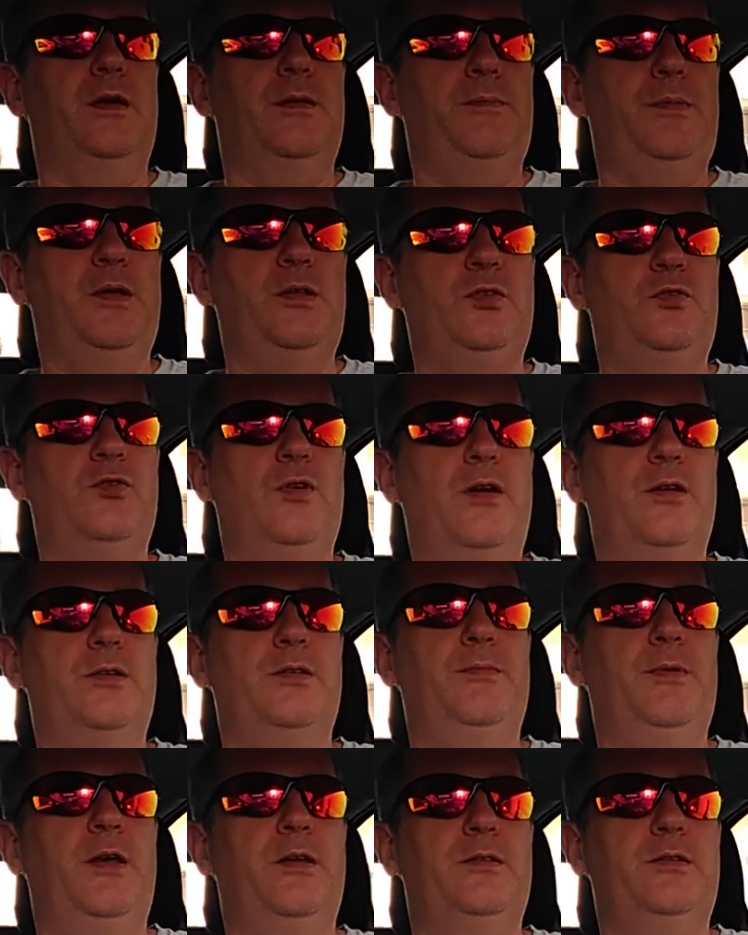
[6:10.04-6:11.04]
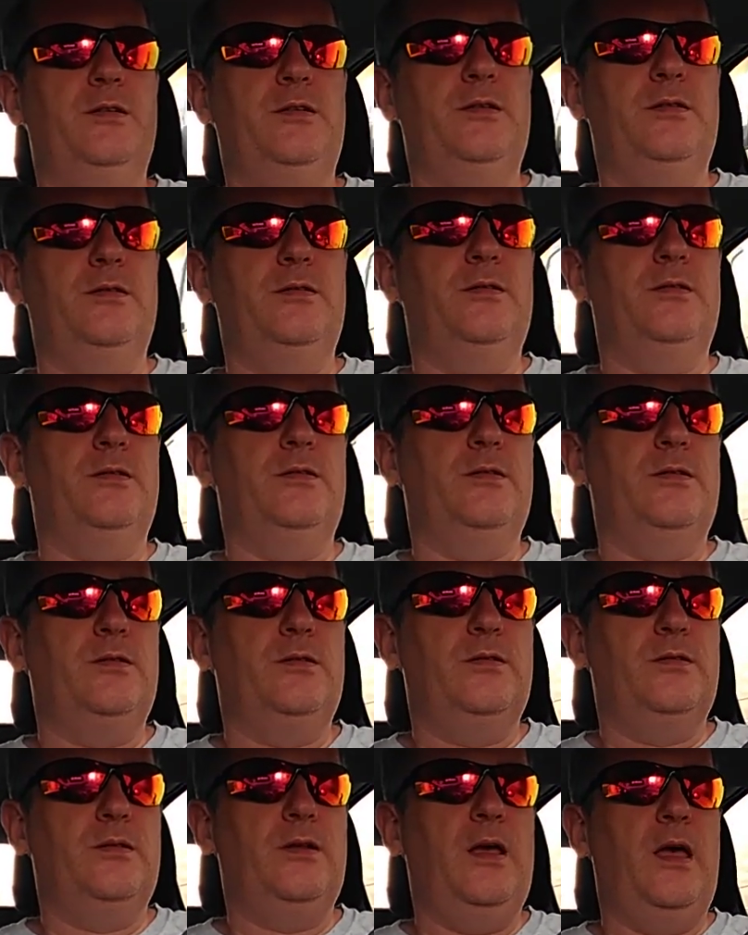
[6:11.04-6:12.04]
Bin truck's about to
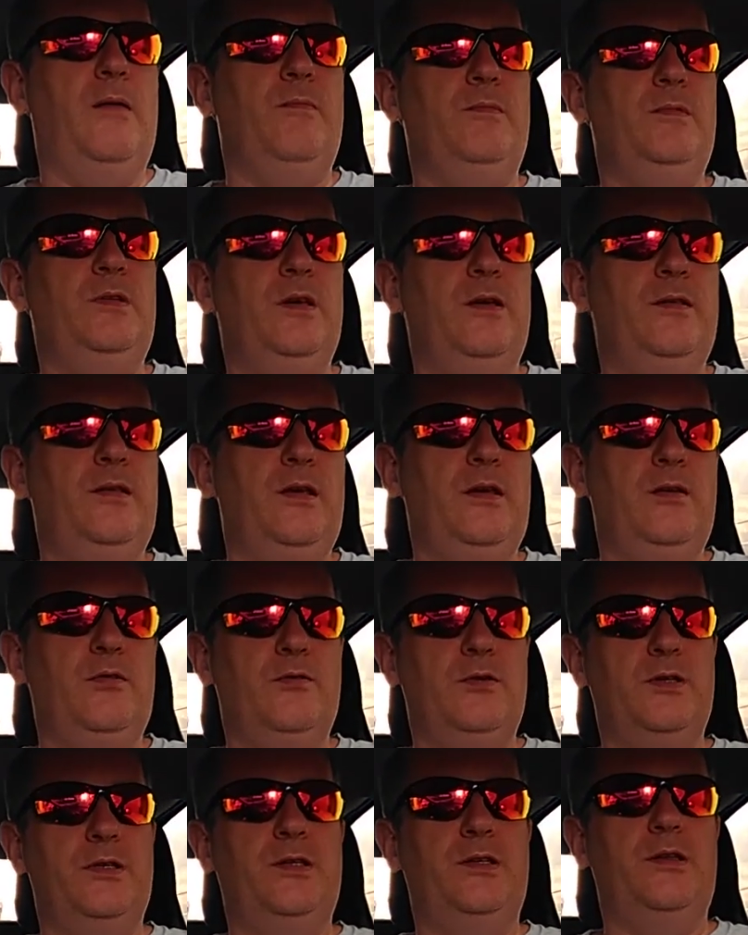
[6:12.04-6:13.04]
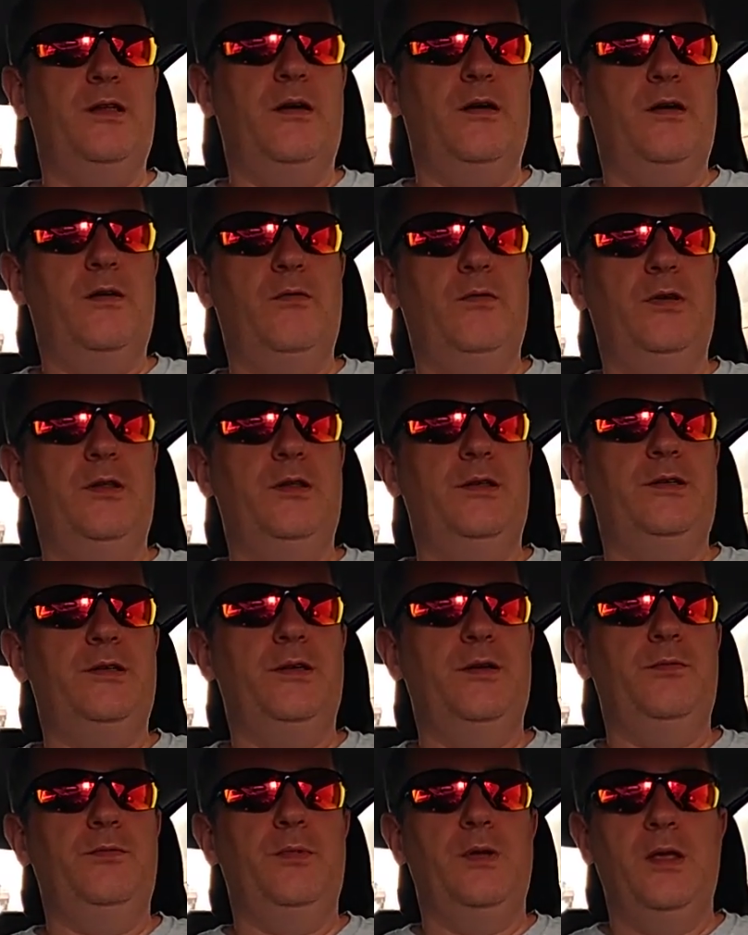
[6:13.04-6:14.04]
empty, I think, or it's stuck, one of the
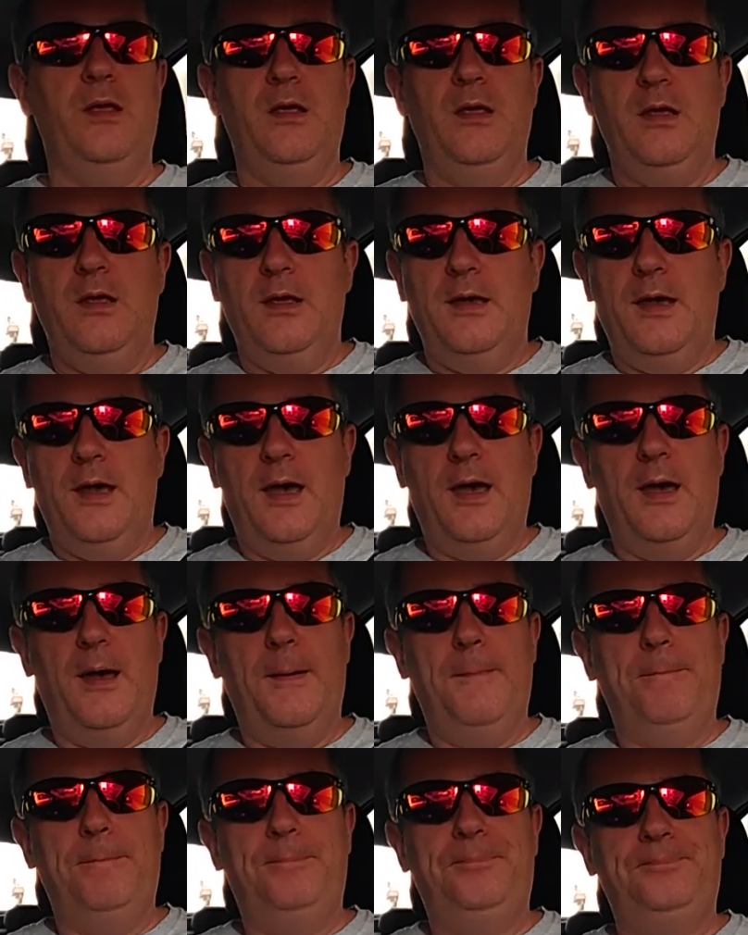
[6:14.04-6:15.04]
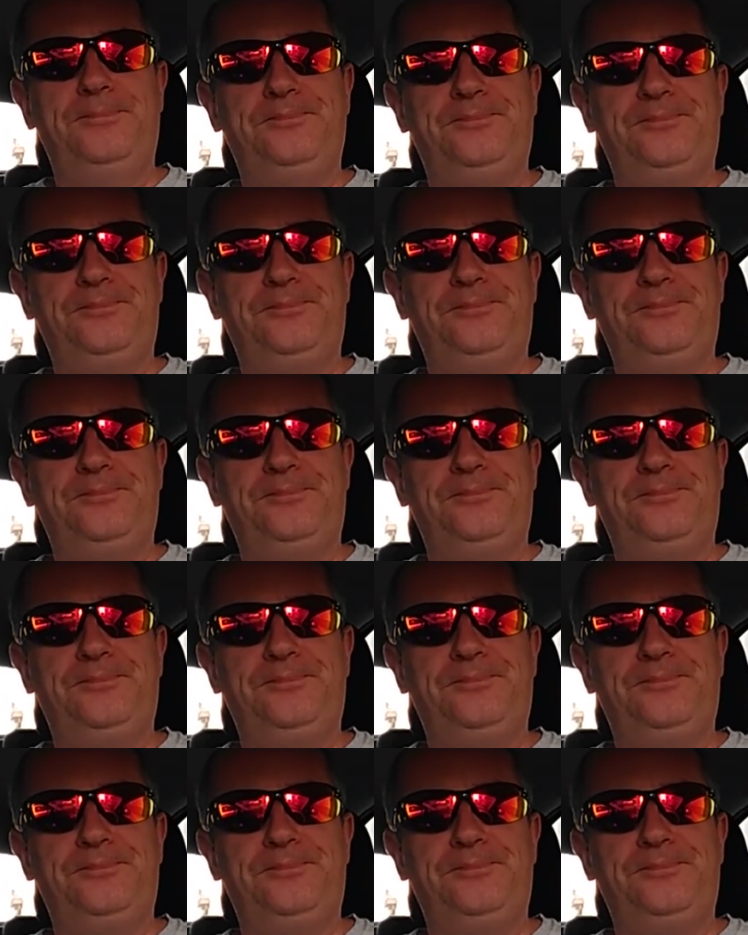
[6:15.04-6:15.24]
two.